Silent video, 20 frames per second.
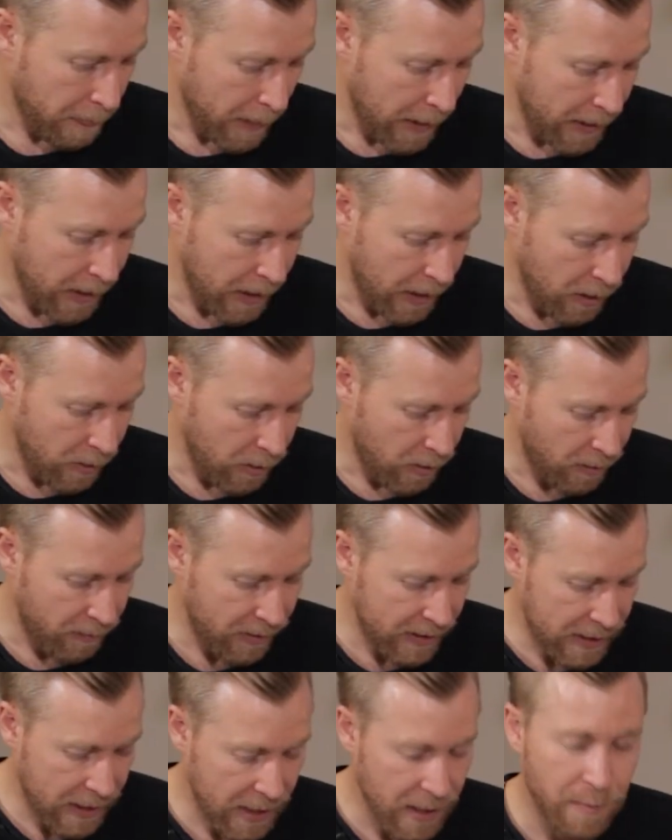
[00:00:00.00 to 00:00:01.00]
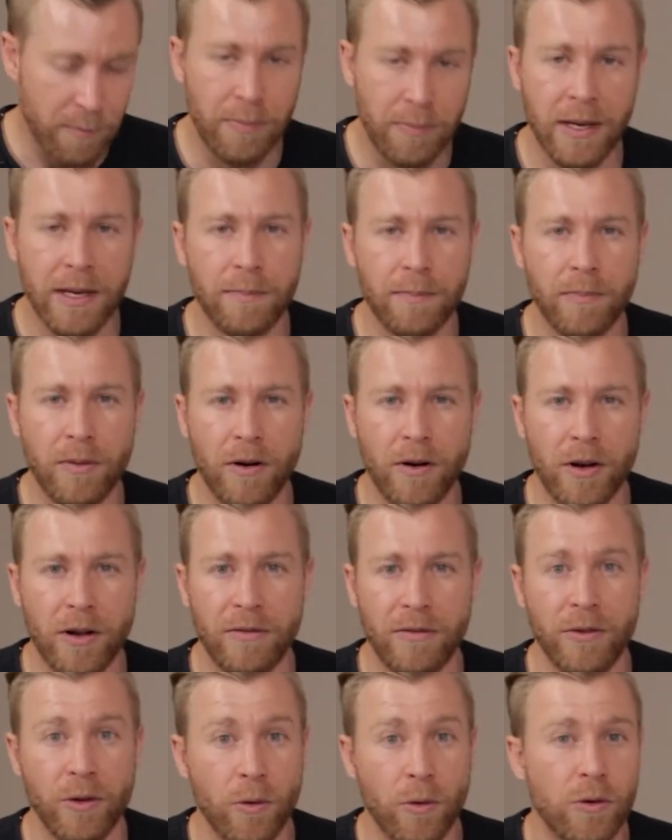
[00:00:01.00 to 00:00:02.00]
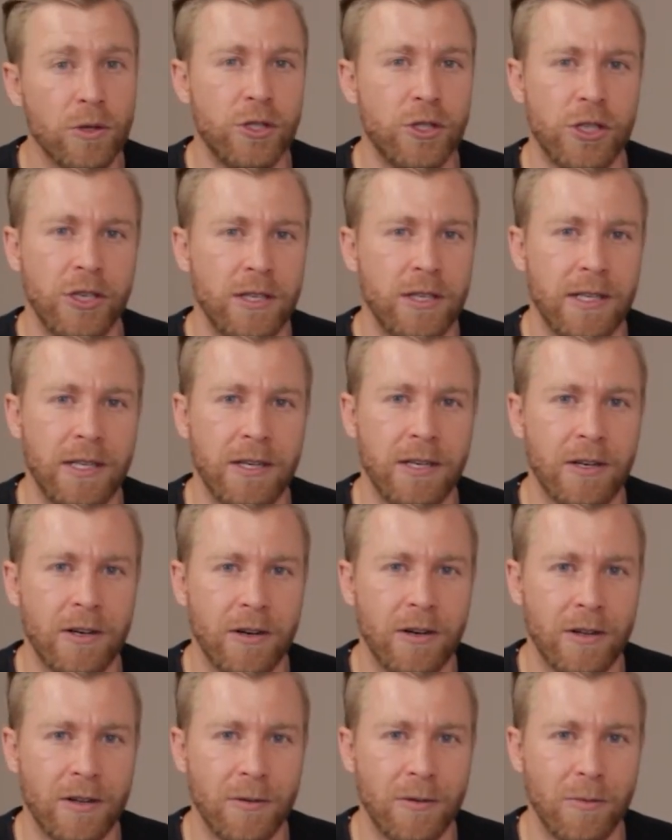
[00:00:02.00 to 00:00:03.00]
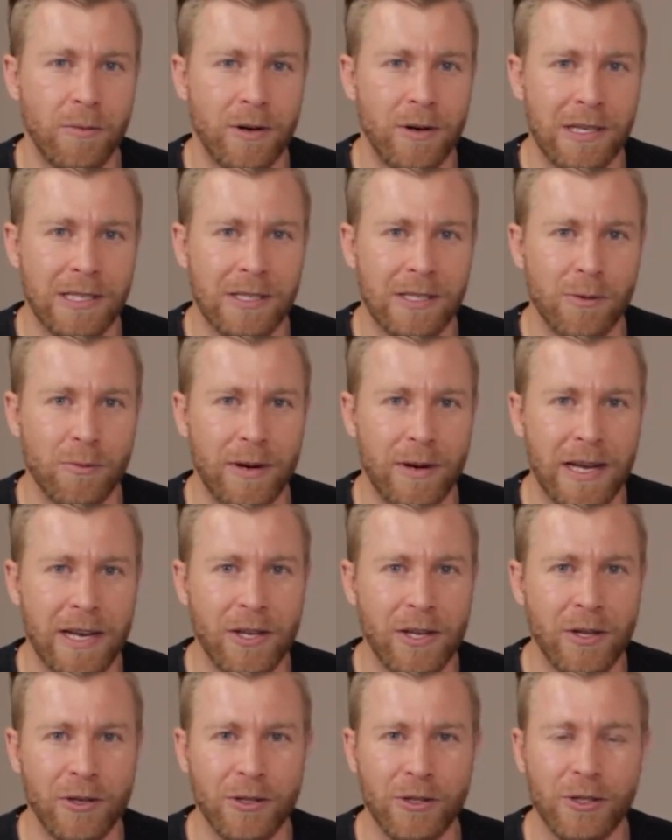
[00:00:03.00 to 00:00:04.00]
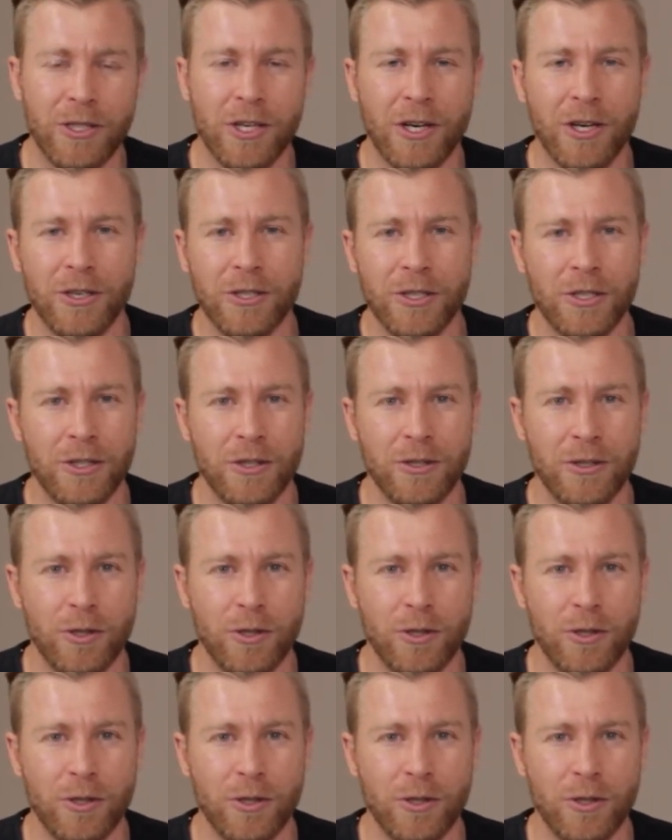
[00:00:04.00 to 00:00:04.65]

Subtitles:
Now, obviously, a big part of your journey, Nicole, was when you chose to